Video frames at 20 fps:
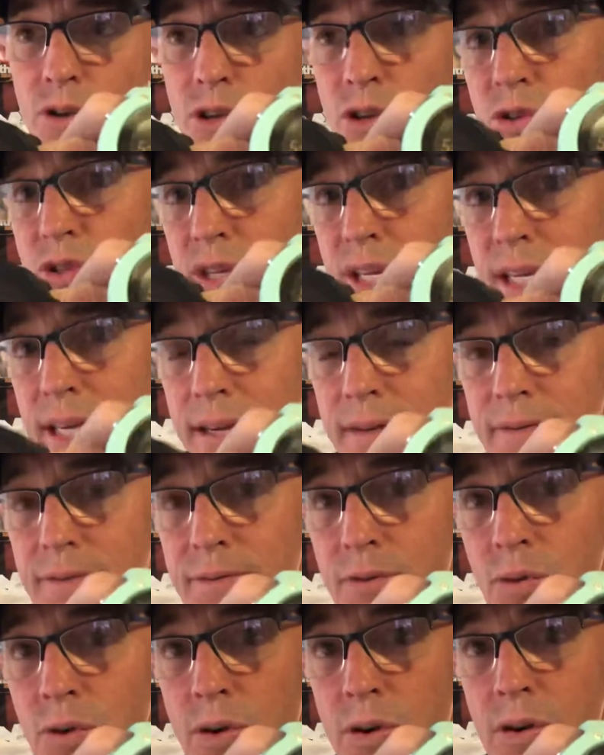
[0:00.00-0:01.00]
using it
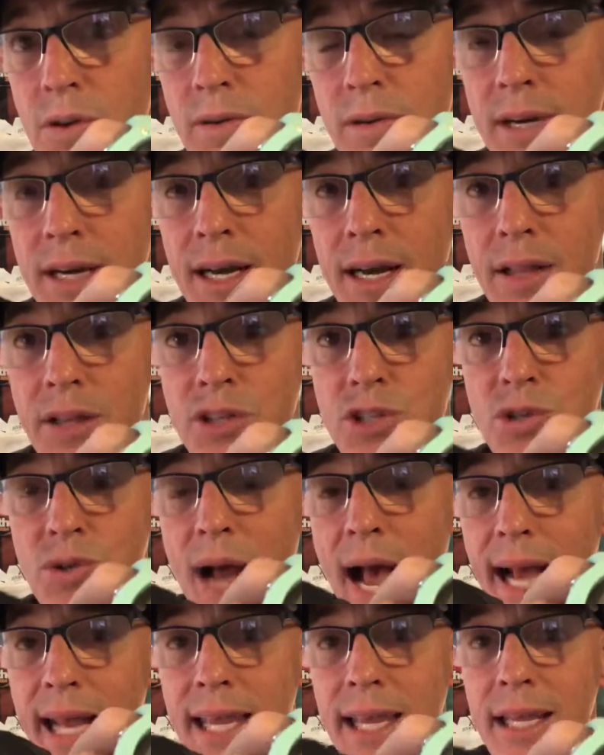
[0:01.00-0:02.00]
for the
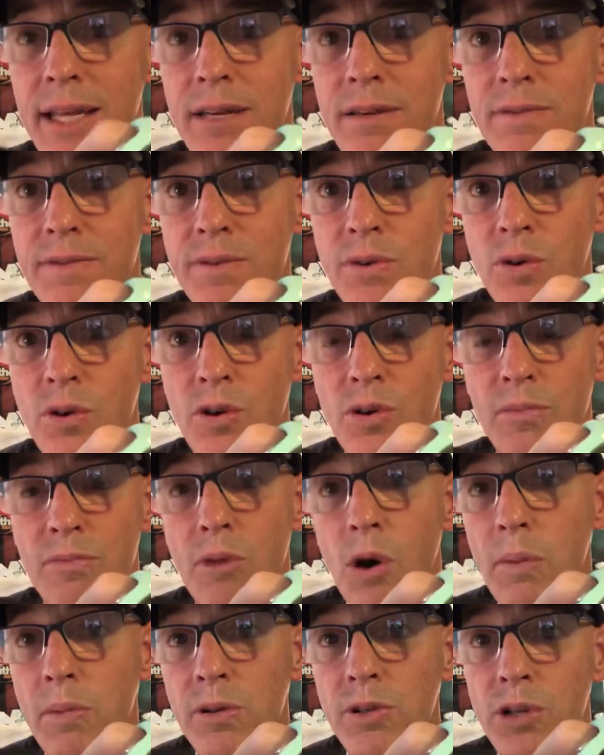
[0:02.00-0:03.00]
tracking and for your
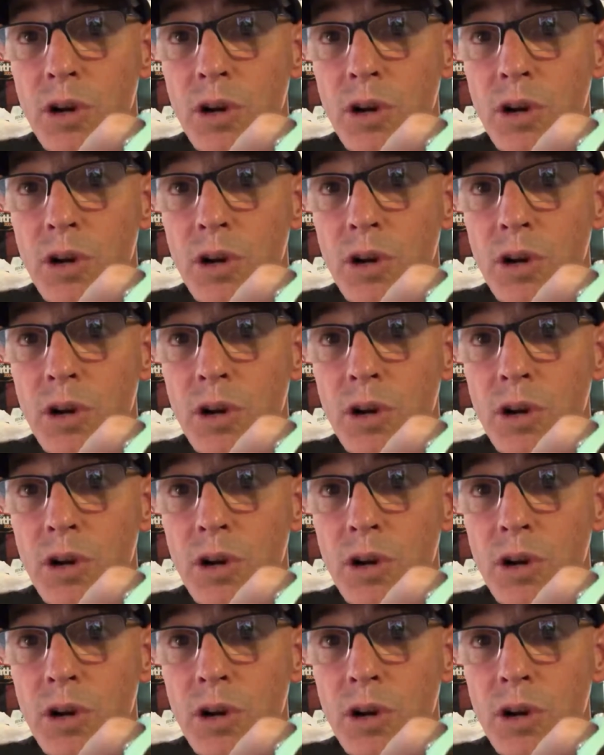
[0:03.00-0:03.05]
mobile